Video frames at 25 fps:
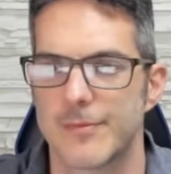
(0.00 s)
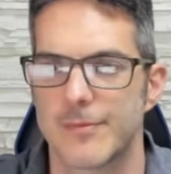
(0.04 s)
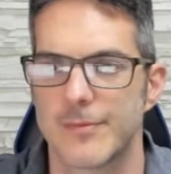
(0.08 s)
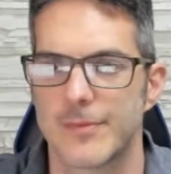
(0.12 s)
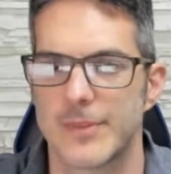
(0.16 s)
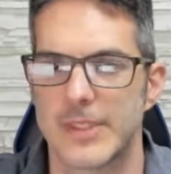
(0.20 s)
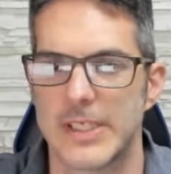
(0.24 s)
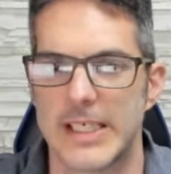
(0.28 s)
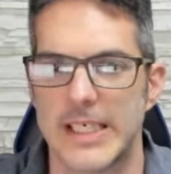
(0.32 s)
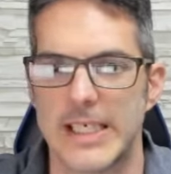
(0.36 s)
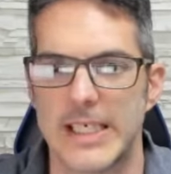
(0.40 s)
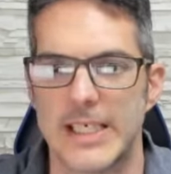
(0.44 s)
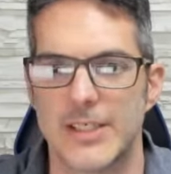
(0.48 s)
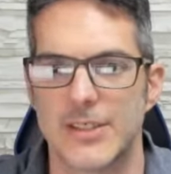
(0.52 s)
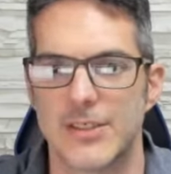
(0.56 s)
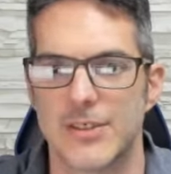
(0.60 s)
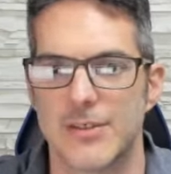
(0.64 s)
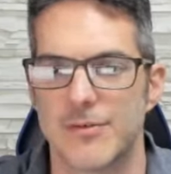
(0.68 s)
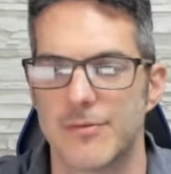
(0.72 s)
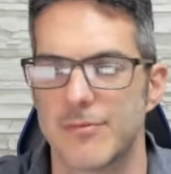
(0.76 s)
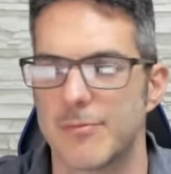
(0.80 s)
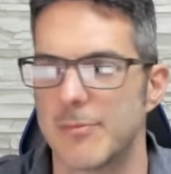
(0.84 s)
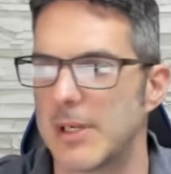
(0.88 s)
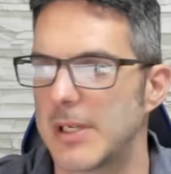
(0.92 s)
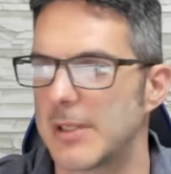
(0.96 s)
the ease
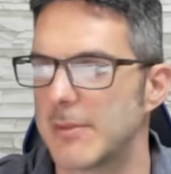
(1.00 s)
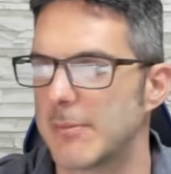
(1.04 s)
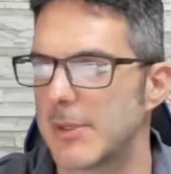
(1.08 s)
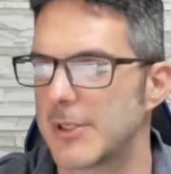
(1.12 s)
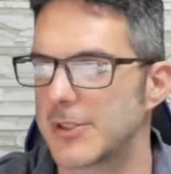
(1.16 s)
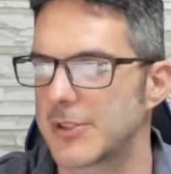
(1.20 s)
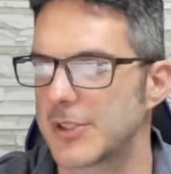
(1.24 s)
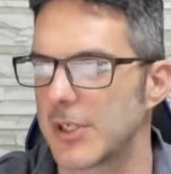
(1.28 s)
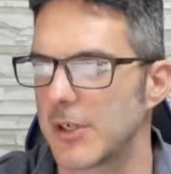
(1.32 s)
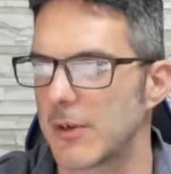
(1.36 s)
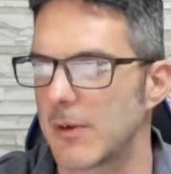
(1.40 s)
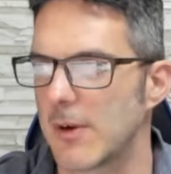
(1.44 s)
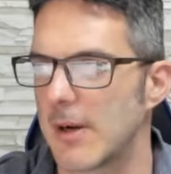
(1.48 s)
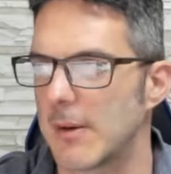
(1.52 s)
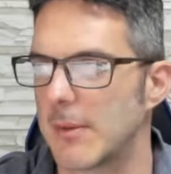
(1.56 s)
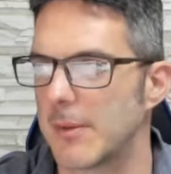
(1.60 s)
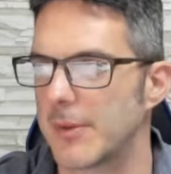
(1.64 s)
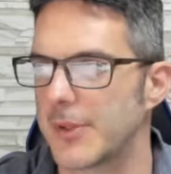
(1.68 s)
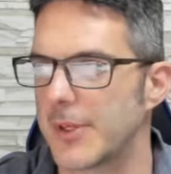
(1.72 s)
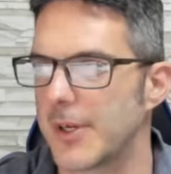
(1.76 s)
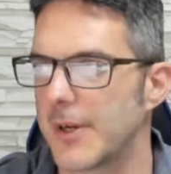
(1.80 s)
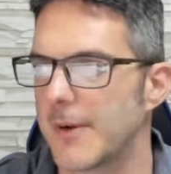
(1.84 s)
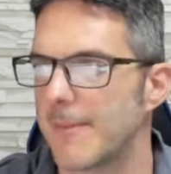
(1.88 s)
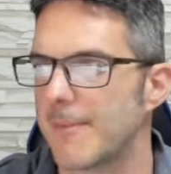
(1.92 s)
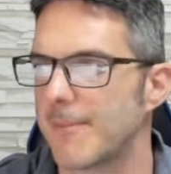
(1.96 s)
of messing around
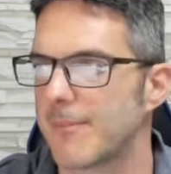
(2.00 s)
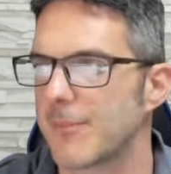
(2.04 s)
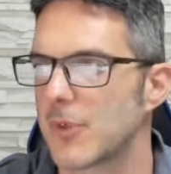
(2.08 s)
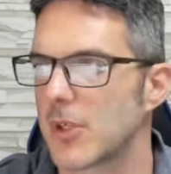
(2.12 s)
with it.